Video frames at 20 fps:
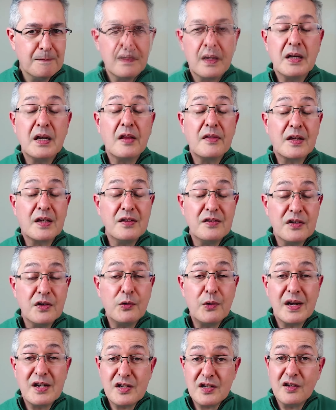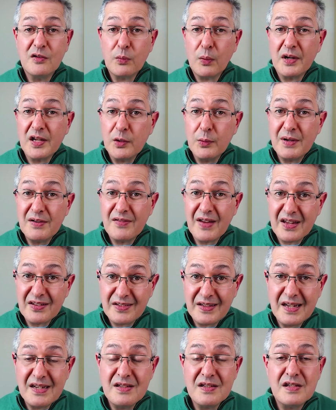Another consideration is what you
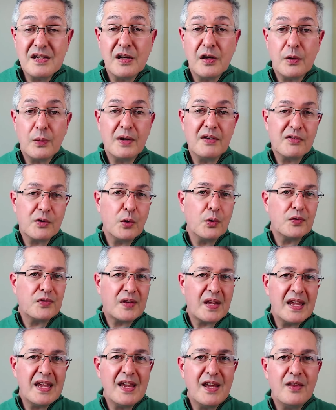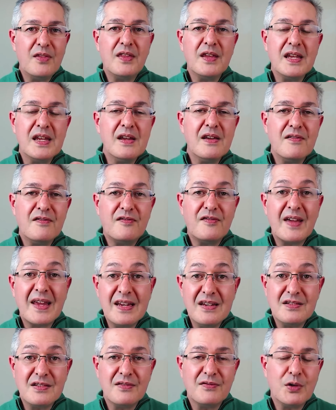invest into. And of course, here the
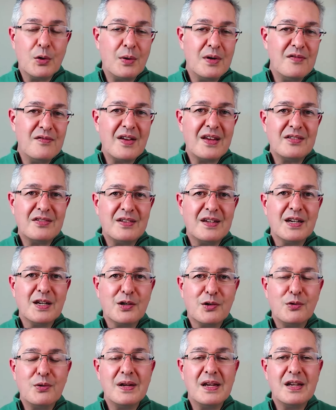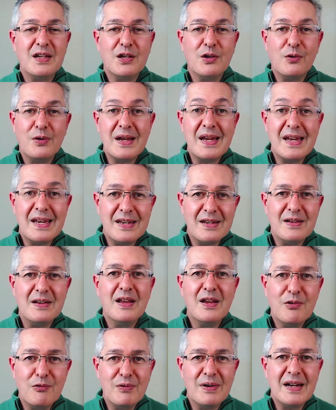phase of your investing career you're in
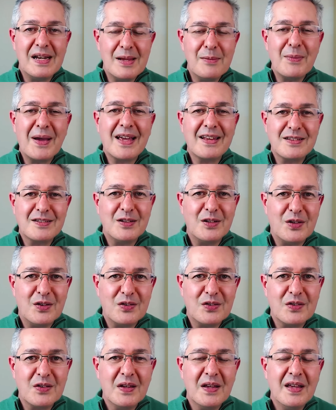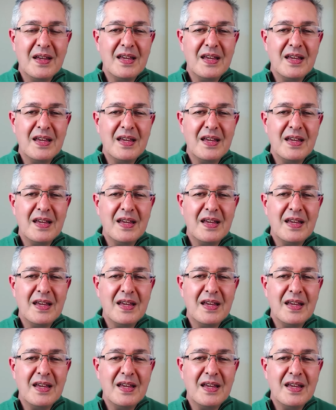really matters.